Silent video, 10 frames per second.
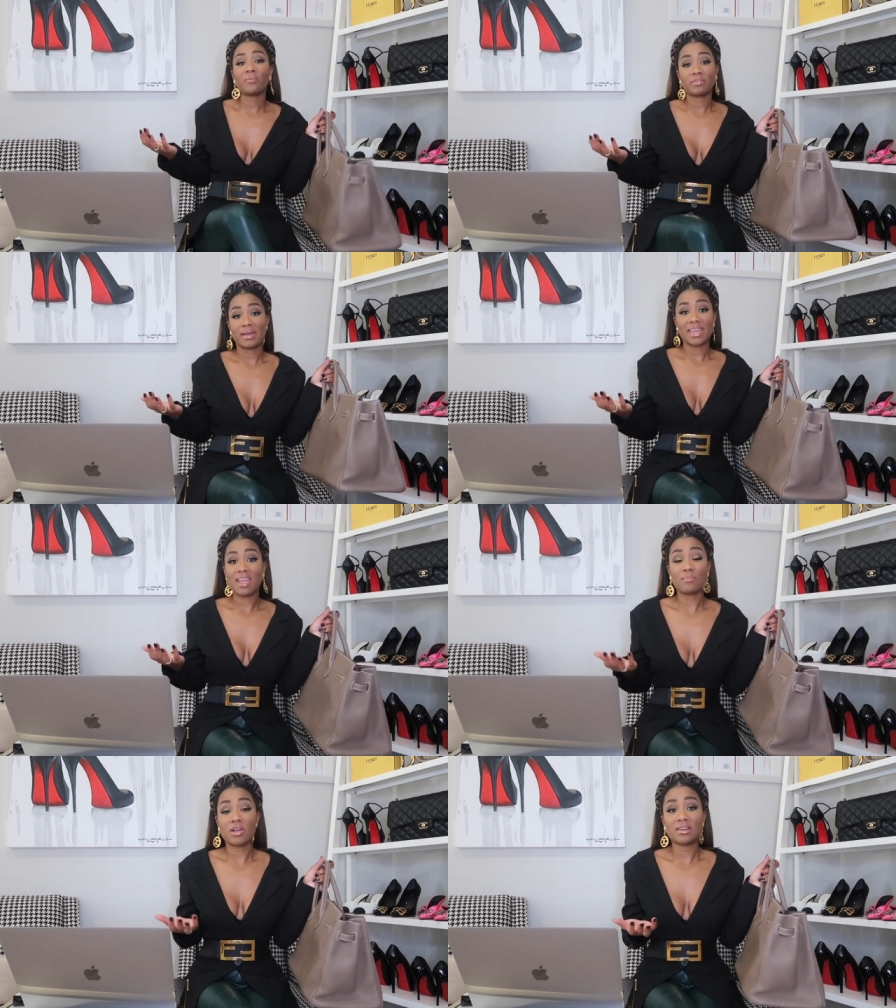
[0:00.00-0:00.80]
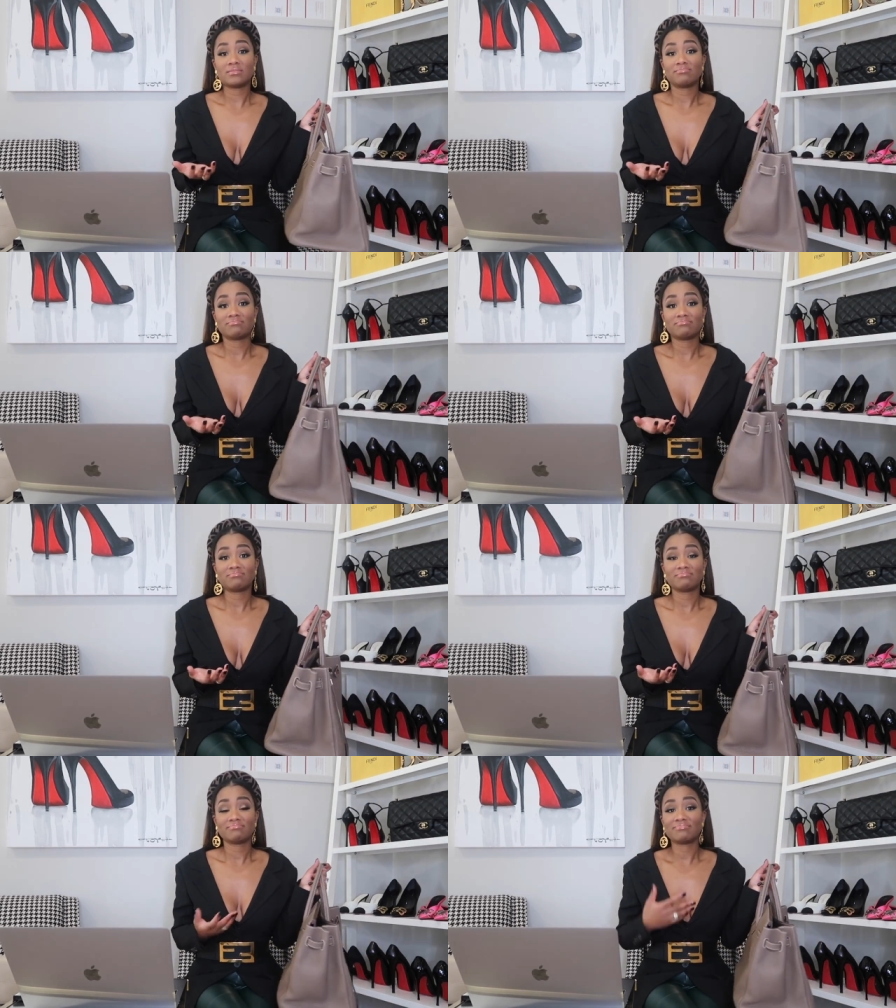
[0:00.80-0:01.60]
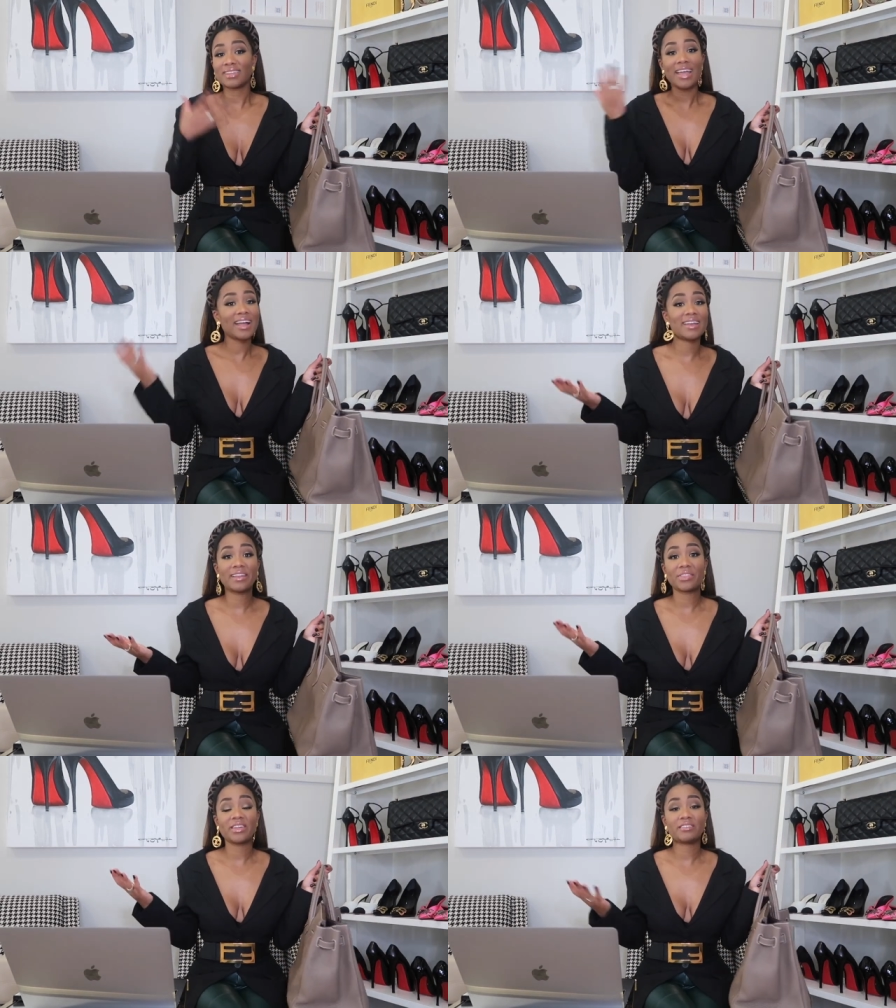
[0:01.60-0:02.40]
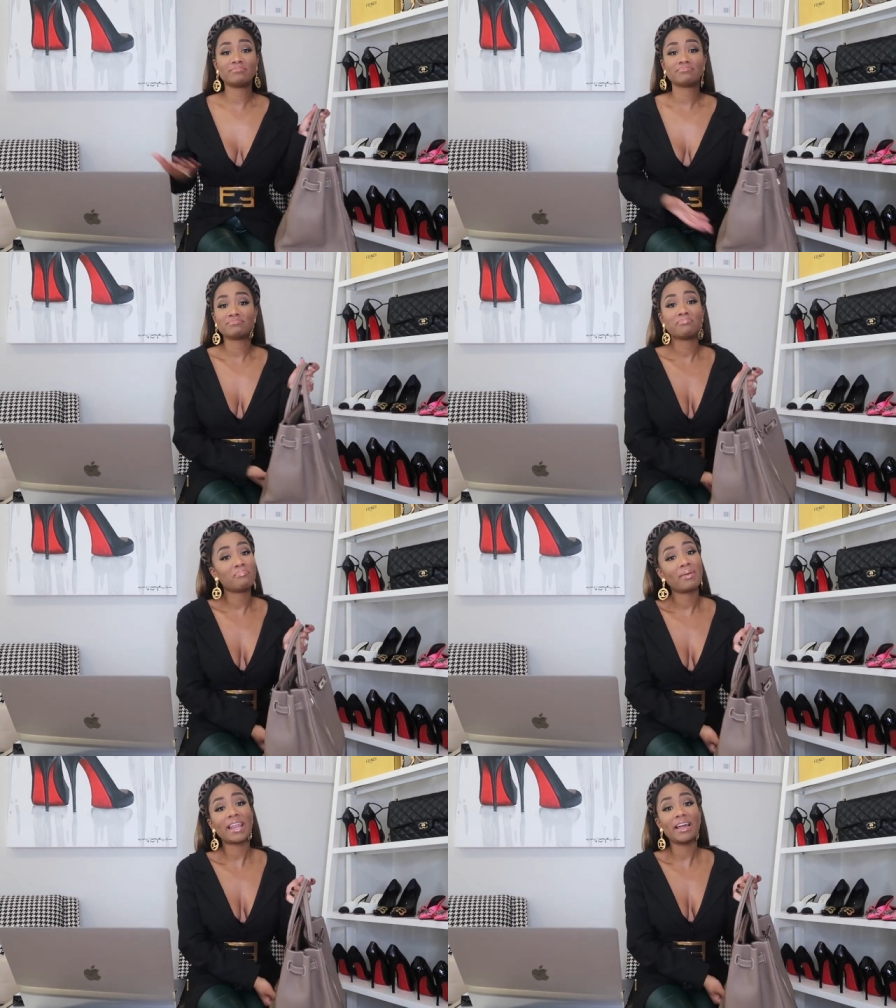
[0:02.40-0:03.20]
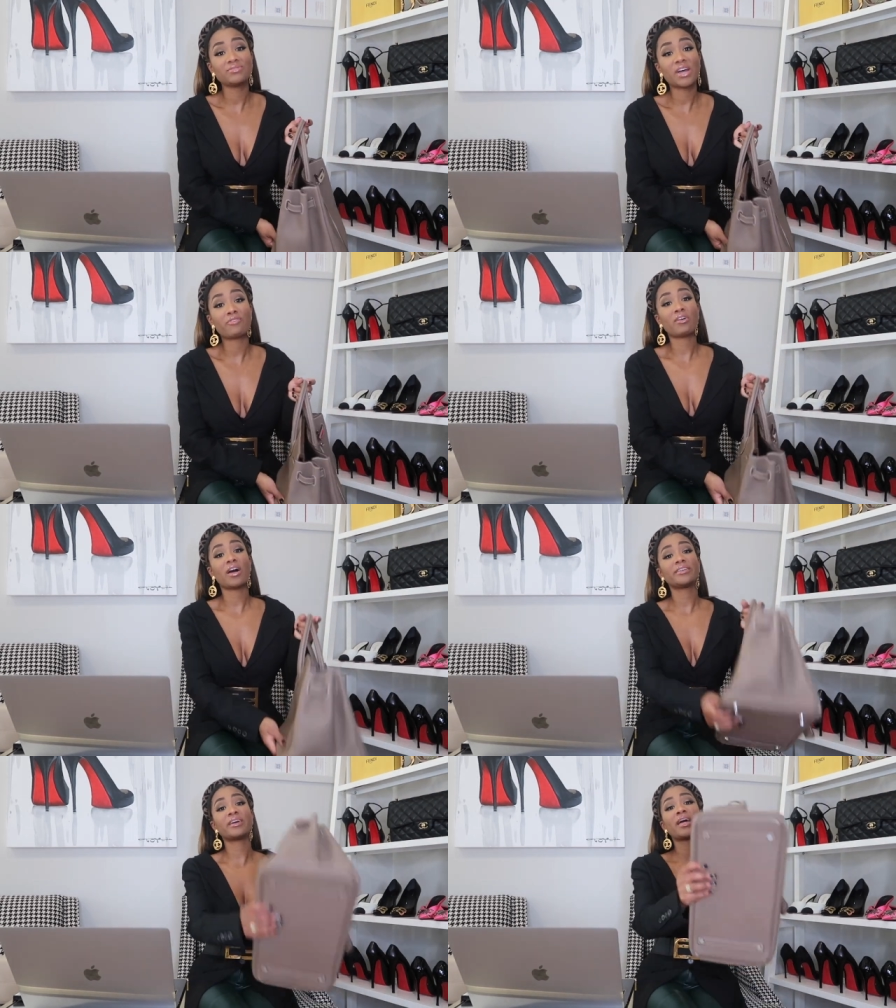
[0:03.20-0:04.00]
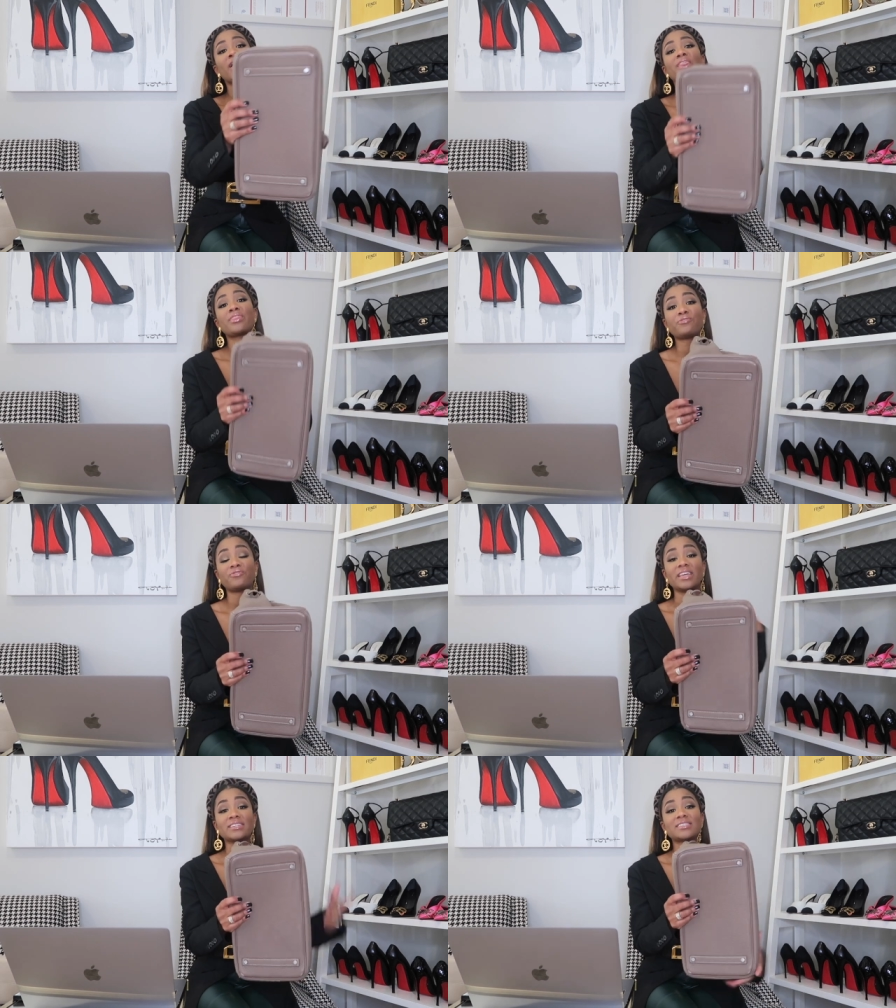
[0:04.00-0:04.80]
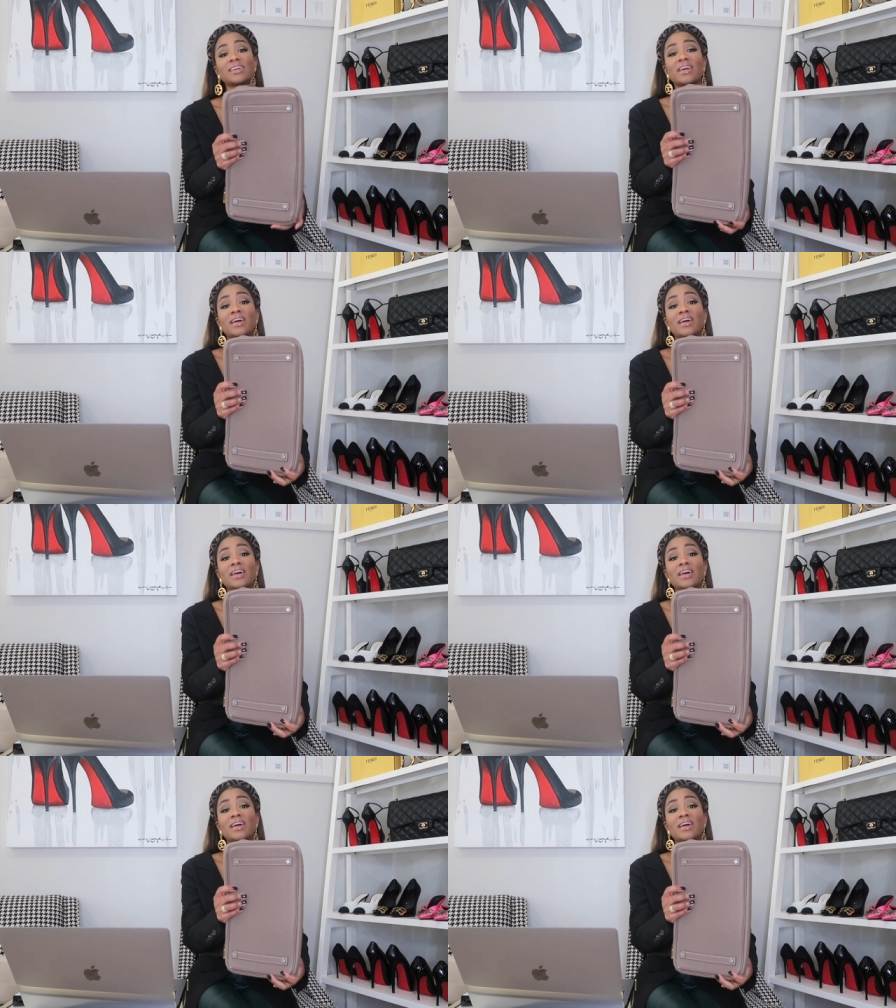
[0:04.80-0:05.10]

on with my camera. I got nothing, but I left off on the feet.